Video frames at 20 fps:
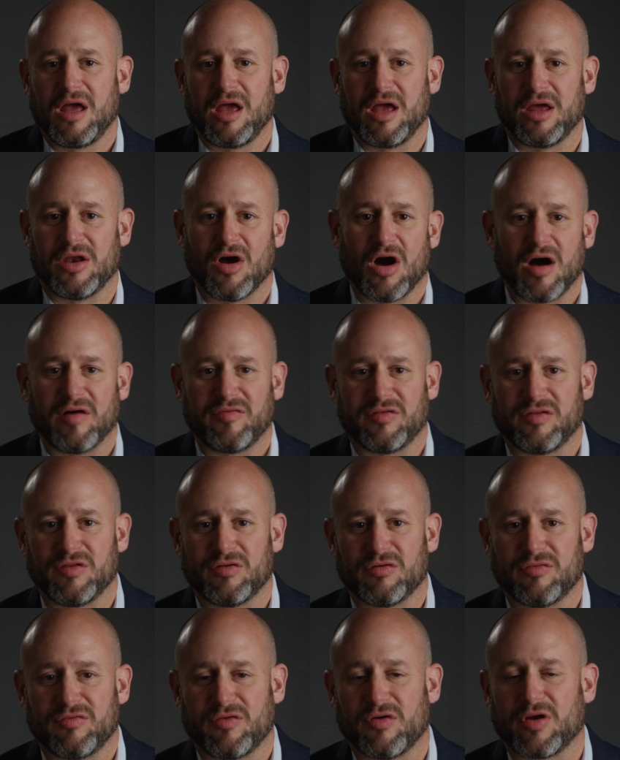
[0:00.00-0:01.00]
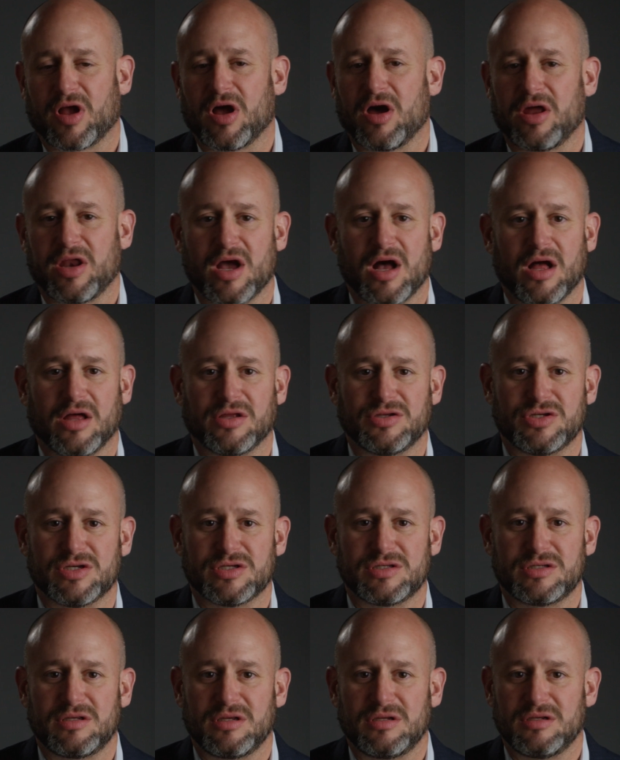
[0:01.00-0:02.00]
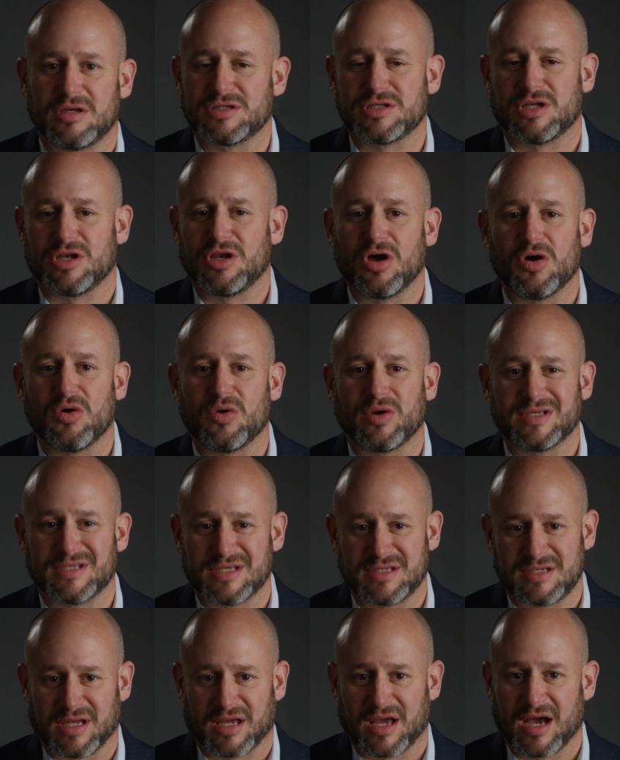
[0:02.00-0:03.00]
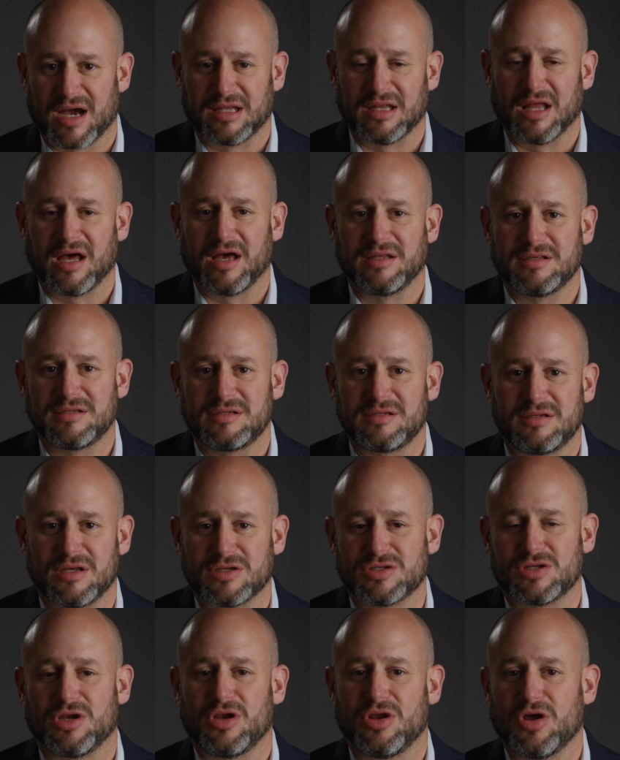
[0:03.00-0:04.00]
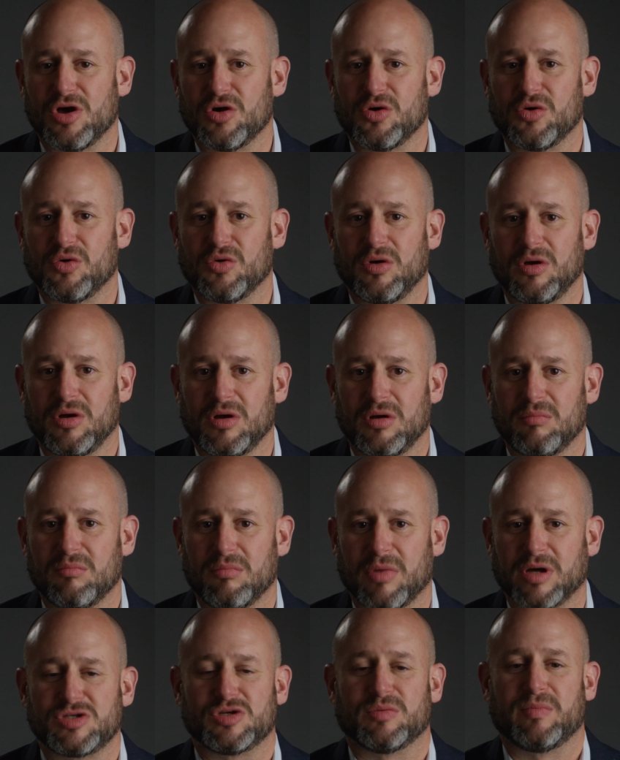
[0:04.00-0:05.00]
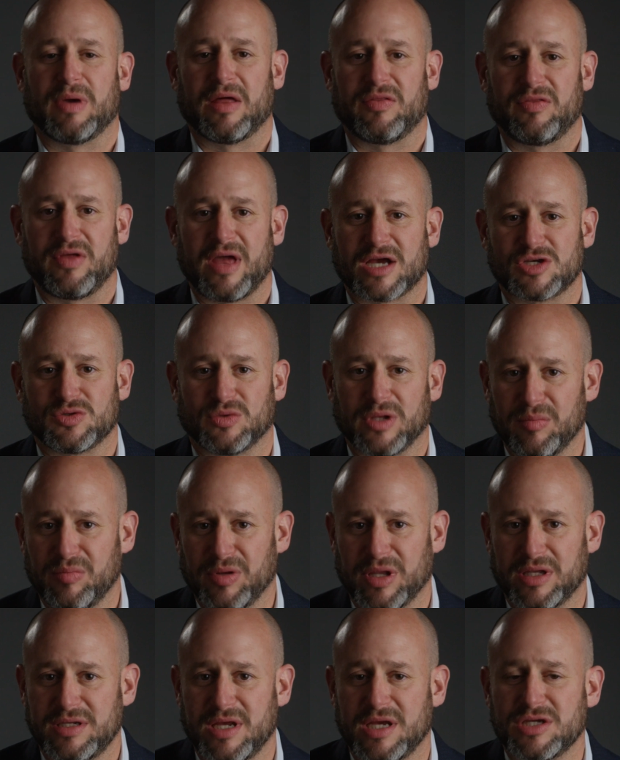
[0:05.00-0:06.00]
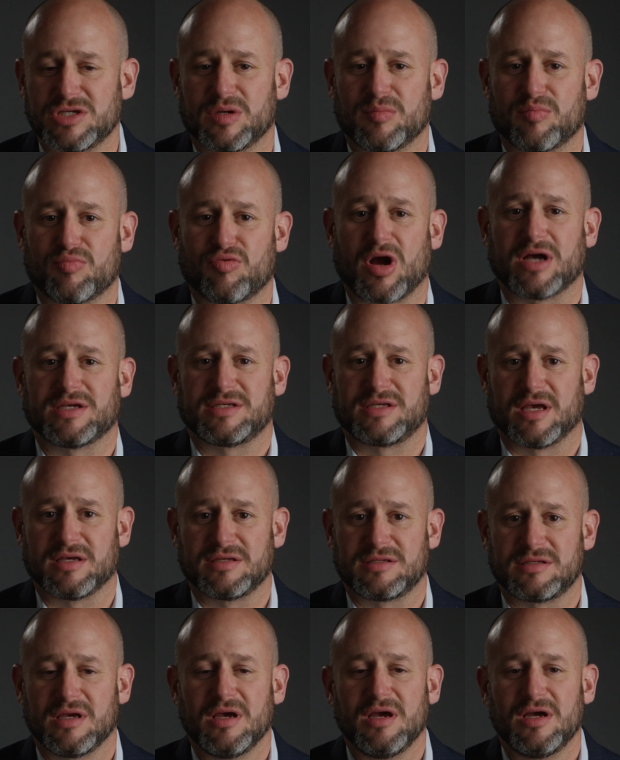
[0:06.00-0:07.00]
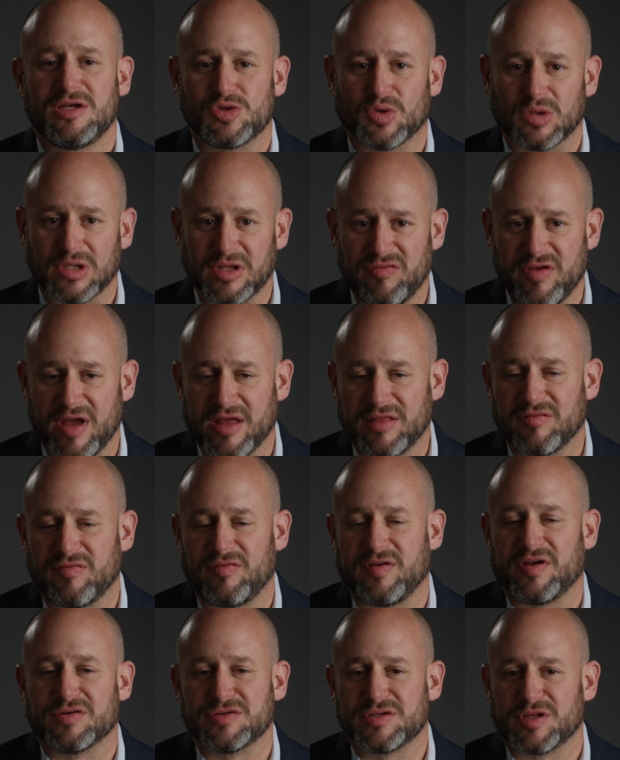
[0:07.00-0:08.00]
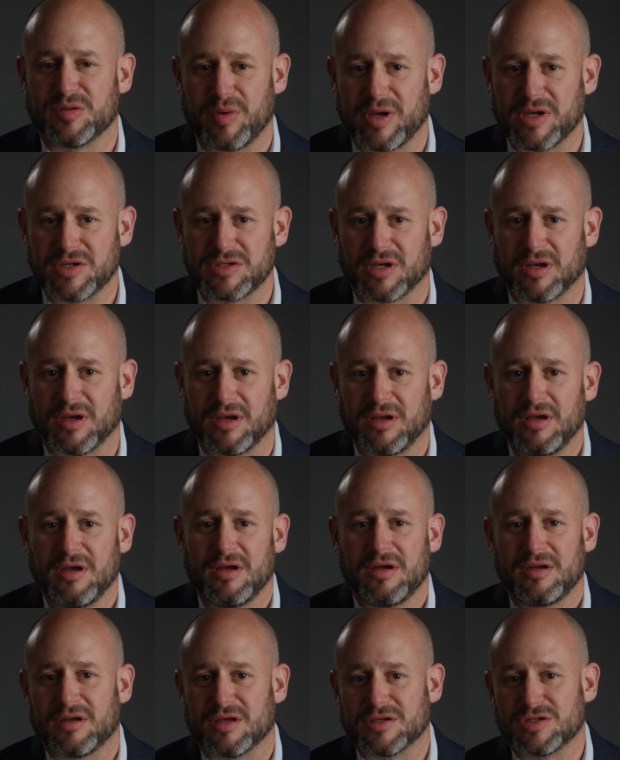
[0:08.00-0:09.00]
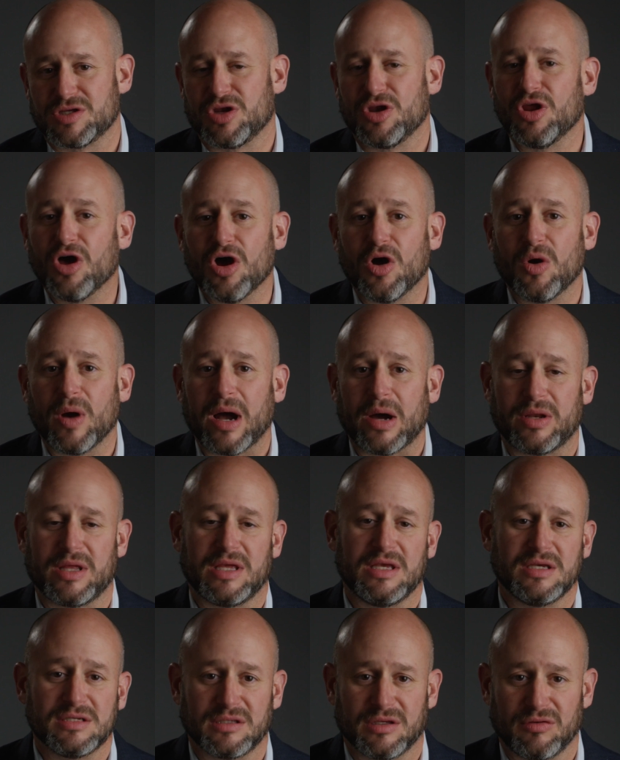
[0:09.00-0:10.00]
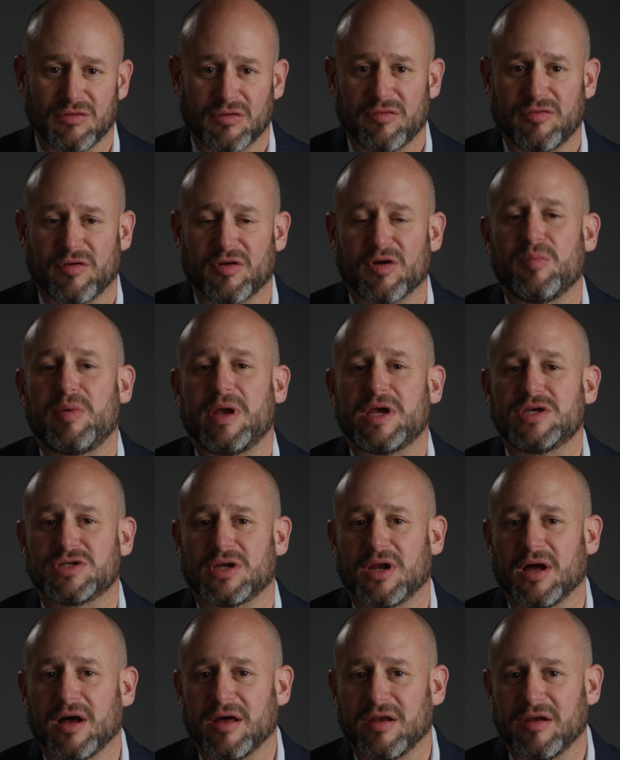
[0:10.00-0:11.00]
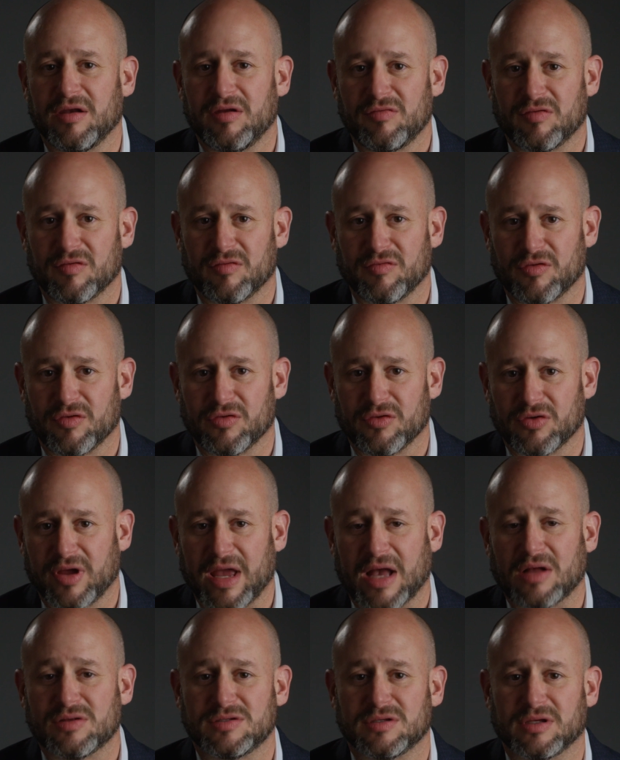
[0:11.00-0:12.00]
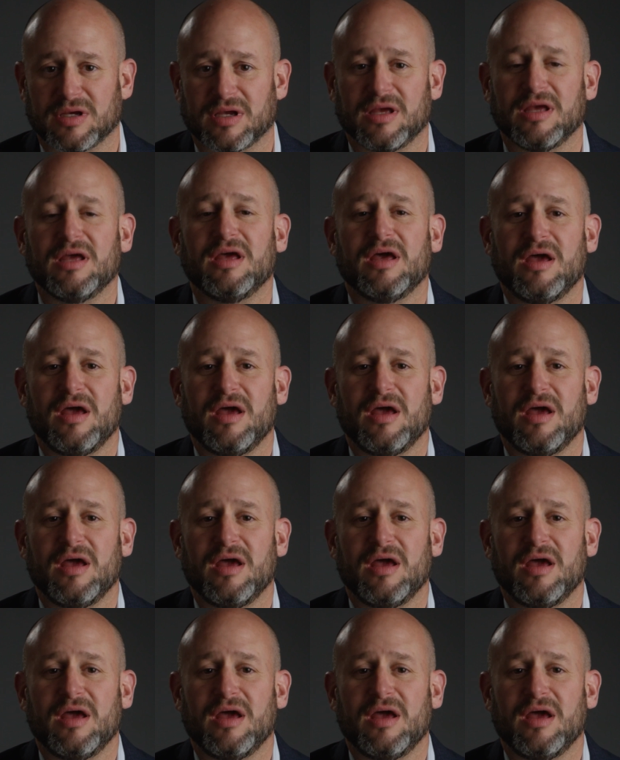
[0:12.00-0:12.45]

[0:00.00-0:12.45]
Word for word: And often the referring audiologist doesn't know existing guidelines, doesn't know much about the actual implantation process to alleviate the fears of the patient, doesn't know how to easily refer a patient on for further counseling.